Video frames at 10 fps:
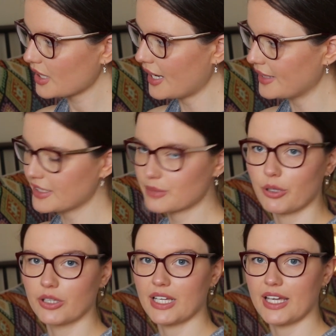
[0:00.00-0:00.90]
at this
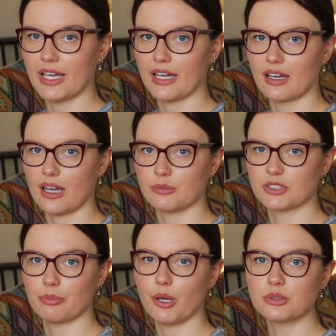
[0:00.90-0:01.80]
point here, I'm
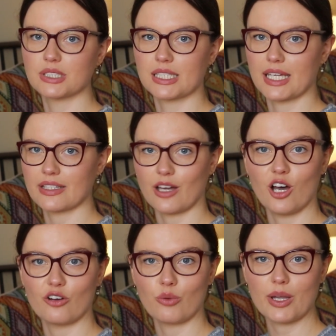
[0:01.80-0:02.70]
supposedly at the
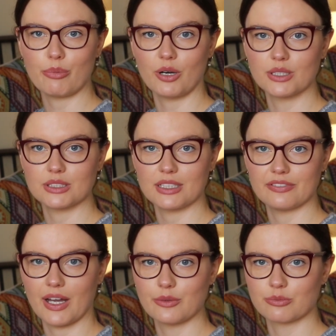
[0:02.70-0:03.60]
halfway point
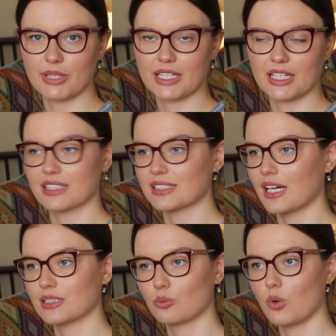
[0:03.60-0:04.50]
if I was making a
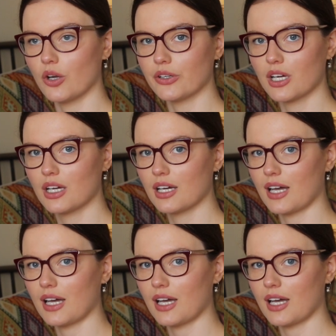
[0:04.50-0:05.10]
size 1.